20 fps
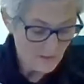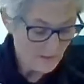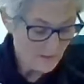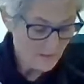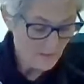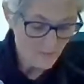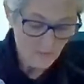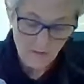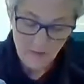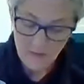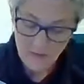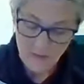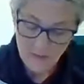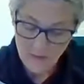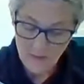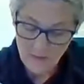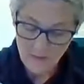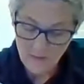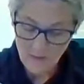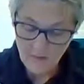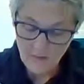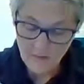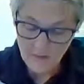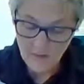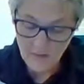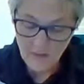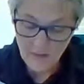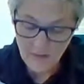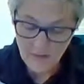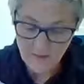Did it really
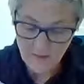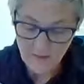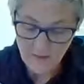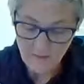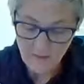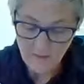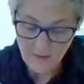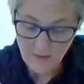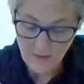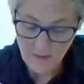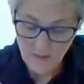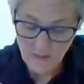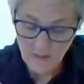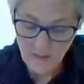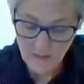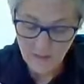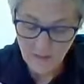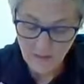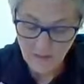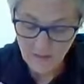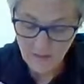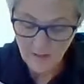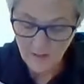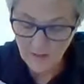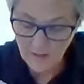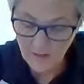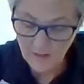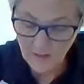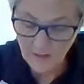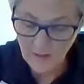crystallize? It really did.
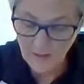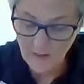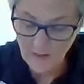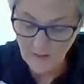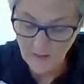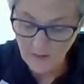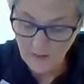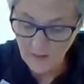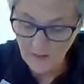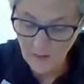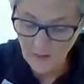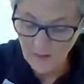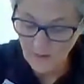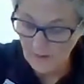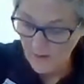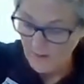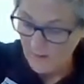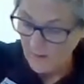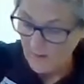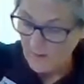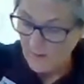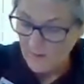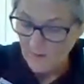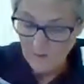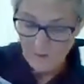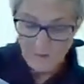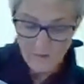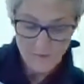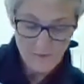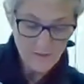I think
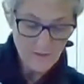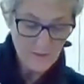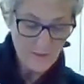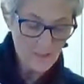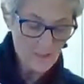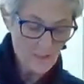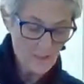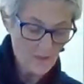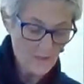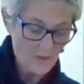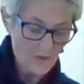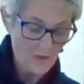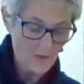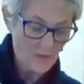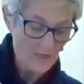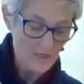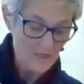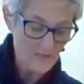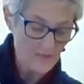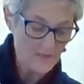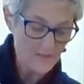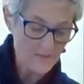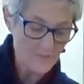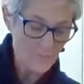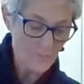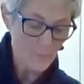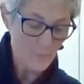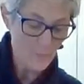we're gonna keep going, guys.